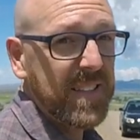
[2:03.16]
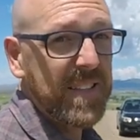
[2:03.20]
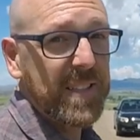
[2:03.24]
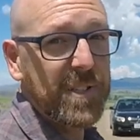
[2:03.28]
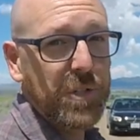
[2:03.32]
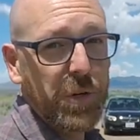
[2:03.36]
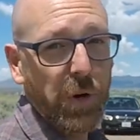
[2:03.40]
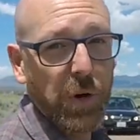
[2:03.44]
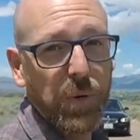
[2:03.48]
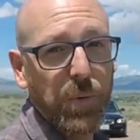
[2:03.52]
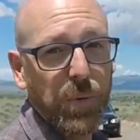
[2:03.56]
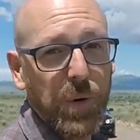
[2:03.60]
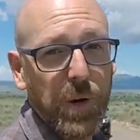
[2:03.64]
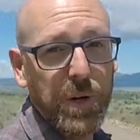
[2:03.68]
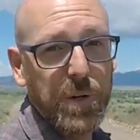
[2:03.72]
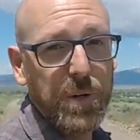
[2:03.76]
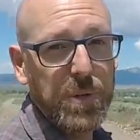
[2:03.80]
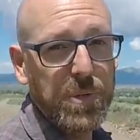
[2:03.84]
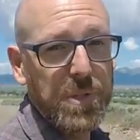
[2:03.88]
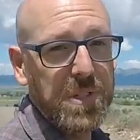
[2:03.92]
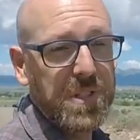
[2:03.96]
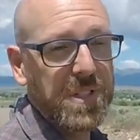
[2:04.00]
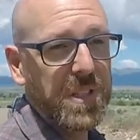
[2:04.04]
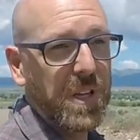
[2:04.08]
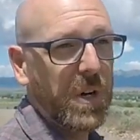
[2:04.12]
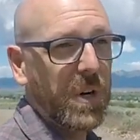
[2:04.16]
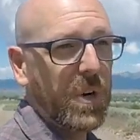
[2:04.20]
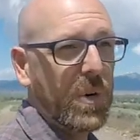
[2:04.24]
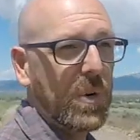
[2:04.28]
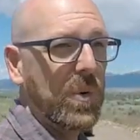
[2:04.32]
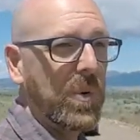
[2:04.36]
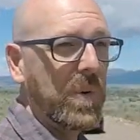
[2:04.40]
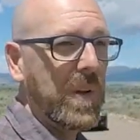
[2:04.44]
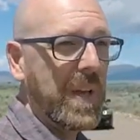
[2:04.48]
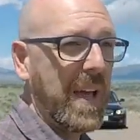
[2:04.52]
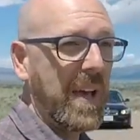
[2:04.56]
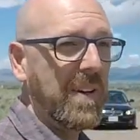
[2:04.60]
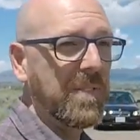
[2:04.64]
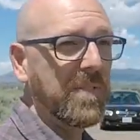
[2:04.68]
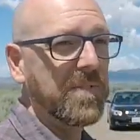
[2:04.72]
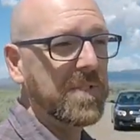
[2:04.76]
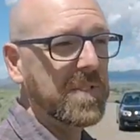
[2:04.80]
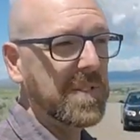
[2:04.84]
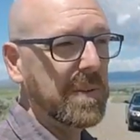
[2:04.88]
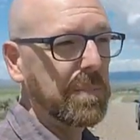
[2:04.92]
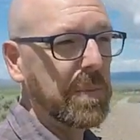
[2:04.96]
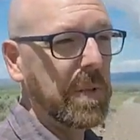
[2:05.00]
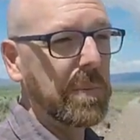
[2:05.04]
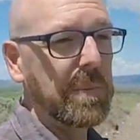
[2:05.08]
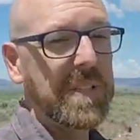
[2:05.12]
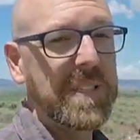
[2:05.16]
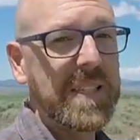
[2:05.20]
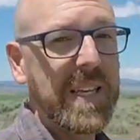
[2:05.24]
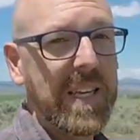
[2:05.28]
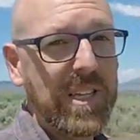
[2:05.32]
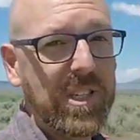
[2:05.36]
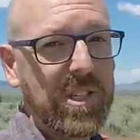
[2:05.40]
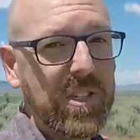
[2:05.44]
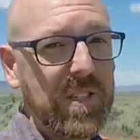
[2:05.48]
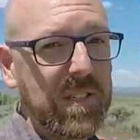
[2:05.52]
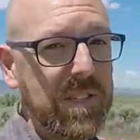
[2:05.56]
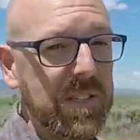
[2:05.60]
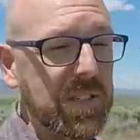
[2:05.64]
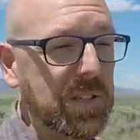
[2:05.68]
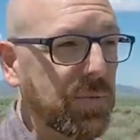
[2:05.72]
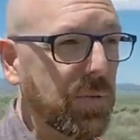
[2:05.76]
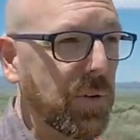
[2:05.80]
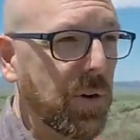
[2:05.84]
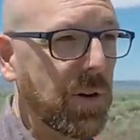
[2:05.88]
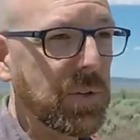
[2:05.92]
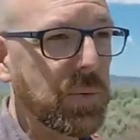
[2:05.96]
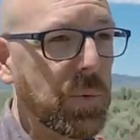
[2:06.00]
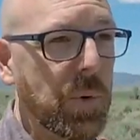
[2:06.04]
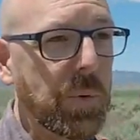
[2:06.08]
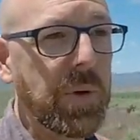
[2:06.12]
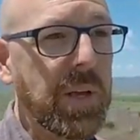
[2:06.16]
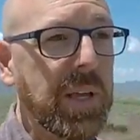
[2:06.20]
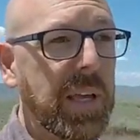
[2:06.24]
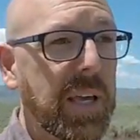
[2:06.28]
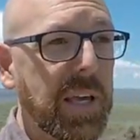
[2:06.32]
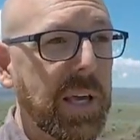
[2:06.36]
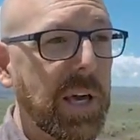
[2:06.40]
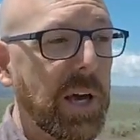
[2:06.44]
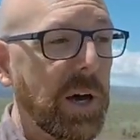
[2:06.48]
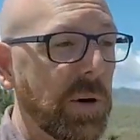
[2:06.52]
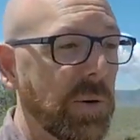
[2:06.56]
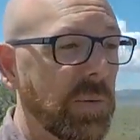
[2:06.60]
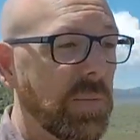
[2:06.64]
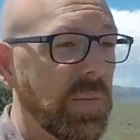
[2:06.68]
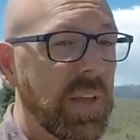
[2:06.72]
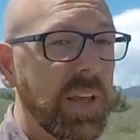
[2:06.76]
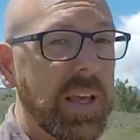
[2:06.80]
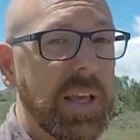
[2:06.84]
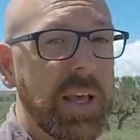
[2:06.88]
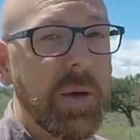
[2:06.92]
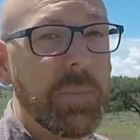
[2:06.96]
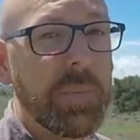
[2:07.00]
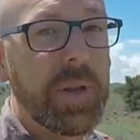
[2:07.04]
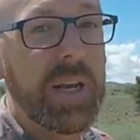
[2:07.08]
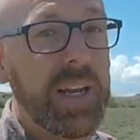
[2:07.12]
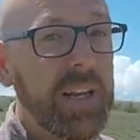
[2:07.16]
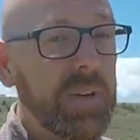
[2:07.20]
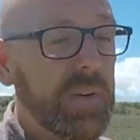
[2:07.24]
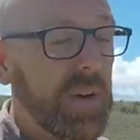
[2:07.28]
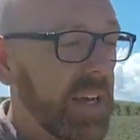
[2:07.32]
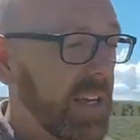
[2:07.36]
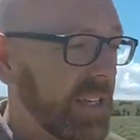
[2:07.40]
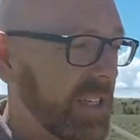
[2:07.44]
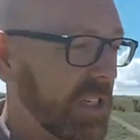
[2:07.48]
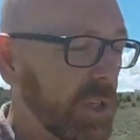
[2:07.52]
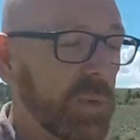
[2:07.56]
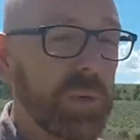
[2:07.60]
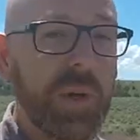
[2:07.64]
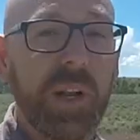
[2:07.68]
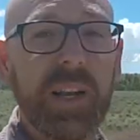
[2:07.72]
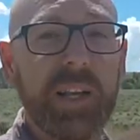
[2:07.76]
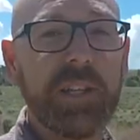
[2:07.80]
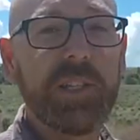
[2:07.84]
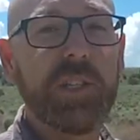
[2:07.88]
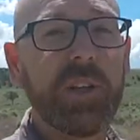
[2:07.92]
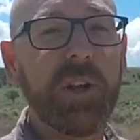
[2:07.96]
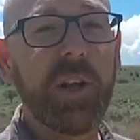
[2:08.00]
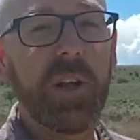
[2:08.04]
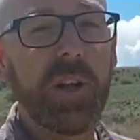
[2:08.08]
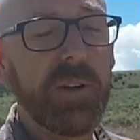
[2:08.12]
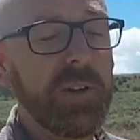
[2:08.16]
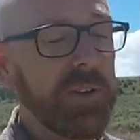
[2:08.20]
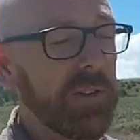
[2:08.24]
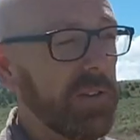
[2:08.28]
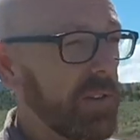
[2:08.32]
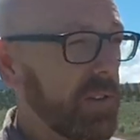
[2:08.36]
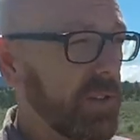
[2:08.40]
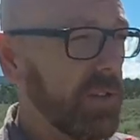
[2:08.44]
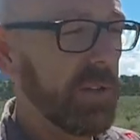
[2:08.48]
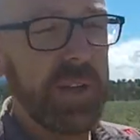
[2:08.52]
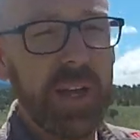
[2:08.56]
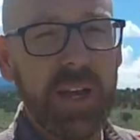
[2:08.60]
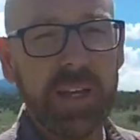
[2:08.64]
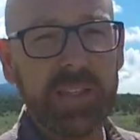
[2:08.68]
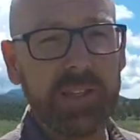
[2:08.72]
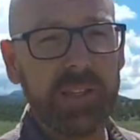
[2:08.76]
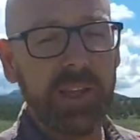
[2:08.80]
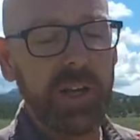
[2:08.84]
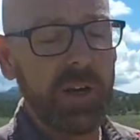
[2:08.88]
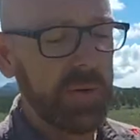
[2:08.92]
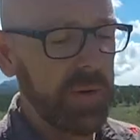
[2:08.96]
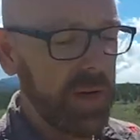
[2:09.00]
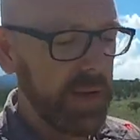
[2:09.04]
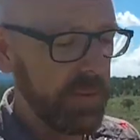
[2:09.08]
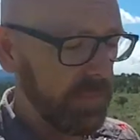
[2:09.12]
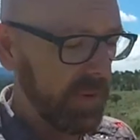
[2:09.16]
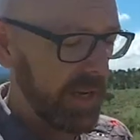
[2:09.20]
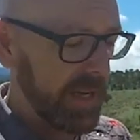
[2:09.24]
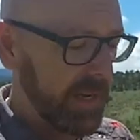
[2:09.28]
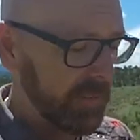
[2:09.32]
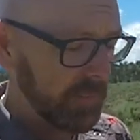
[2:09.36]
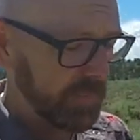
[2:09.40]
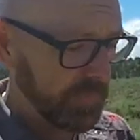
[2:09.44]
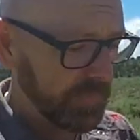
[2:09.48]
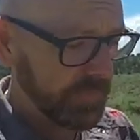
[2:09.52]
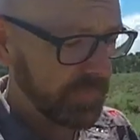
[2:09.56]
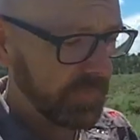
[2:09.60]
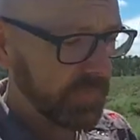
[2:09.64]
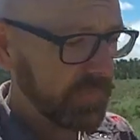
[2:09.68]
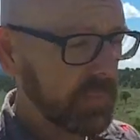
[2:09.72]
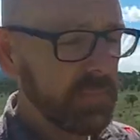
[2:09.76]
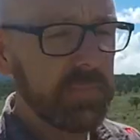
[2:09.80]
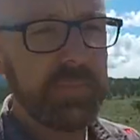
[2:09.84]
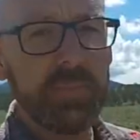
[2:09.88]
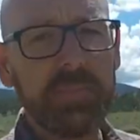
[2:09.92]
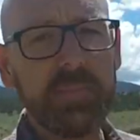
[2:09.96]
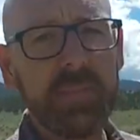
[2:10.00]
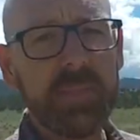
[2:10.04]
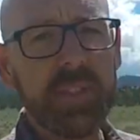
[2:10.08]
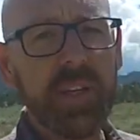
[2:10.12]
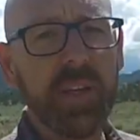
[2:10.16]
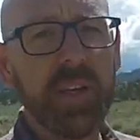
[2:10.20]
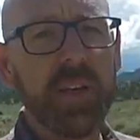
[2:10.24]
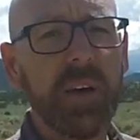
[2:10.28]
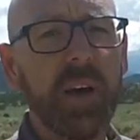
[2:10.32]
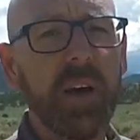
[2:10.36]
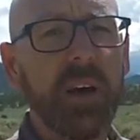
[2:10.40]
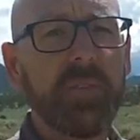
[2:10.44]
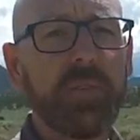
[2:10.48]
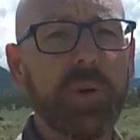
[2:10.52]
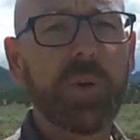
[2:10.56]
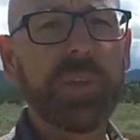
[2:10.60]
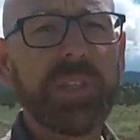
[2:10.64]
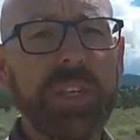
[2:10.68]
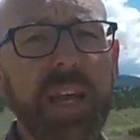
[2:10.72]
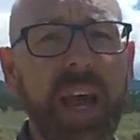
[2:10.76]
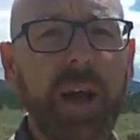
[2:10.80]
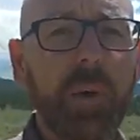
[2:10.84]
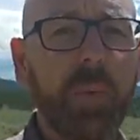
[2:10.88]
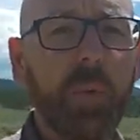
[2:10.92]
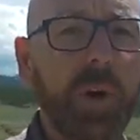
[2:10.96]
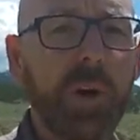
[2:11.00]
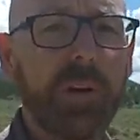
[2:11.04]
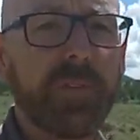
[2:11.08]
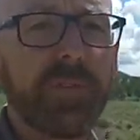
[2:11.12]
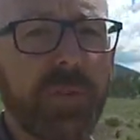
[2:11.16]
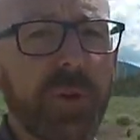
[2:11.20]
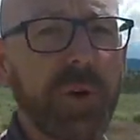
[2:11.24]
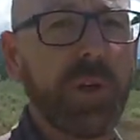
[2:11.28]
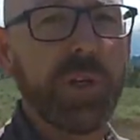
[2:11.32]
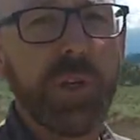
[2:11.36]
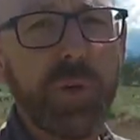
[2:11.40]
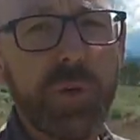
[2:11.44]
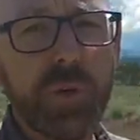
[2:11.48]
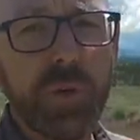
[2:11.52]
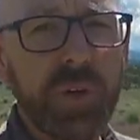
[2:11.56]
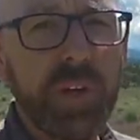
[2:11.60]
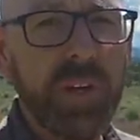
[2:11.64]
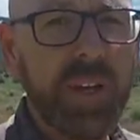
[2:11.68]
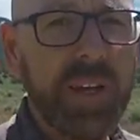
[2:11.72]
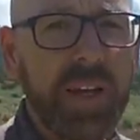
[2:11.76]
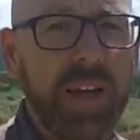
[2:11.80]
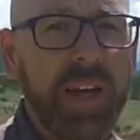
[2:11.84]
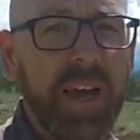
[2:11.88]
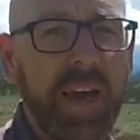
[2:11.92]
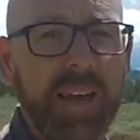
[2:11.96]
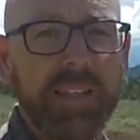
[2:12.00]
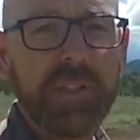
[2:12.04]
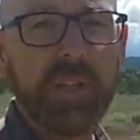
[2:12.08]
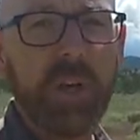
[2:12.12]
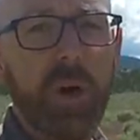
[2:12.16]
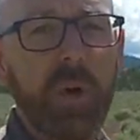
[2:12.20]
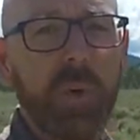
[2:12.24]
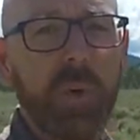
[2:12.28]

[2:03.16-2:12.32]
these dirt roads, so we have some limitations as far as where we can go. But anyway, just want to let you go, you guys know I'm, uh, of course, at work for you, as